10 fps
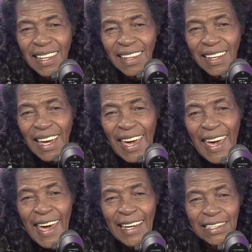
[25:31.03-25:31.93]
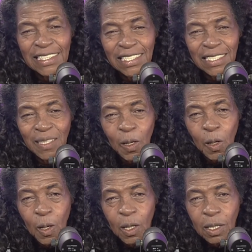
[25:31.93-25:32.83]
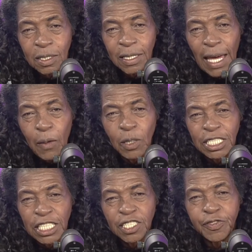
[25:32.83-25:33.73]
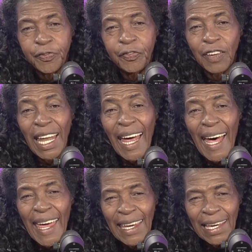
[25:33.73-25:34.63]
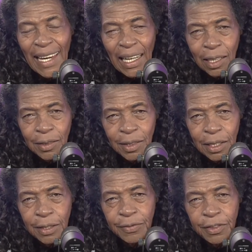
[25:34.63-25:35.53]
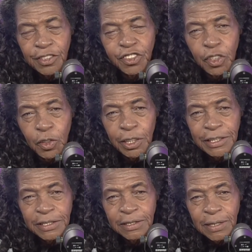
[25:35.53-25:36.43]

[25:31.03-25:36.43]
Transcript: the eggs, they were just flying out of the stores.